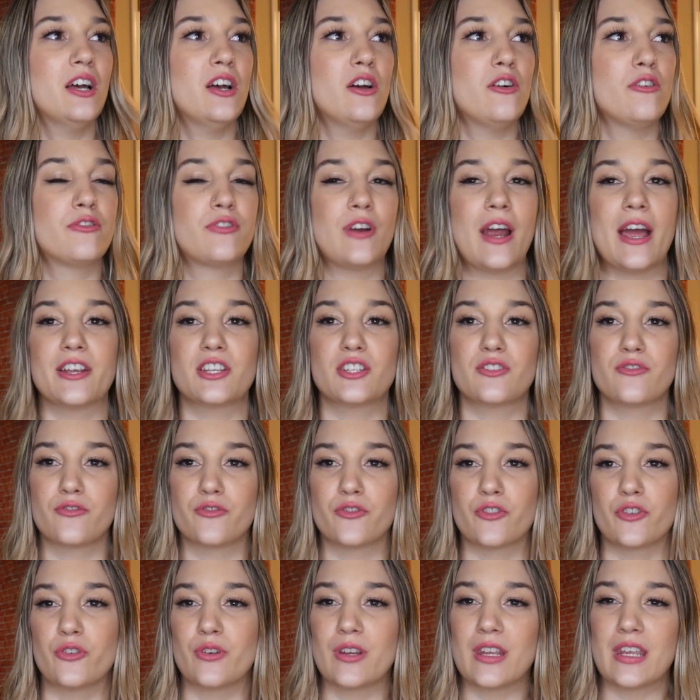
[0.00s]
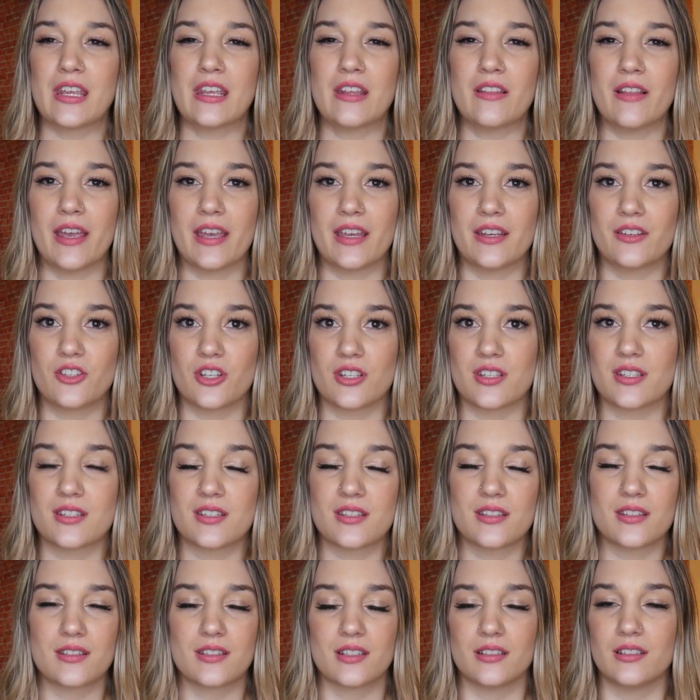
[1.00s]
fresh, fruity, like
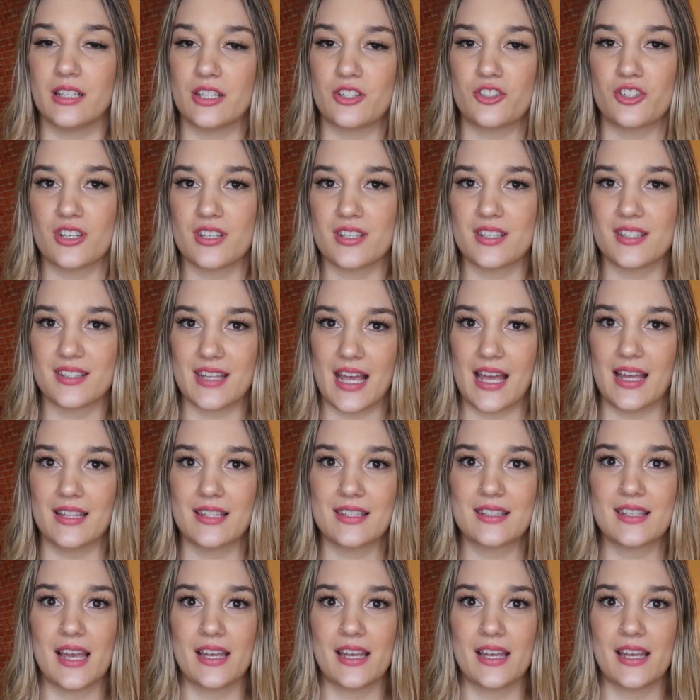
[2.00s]
just delicious scents.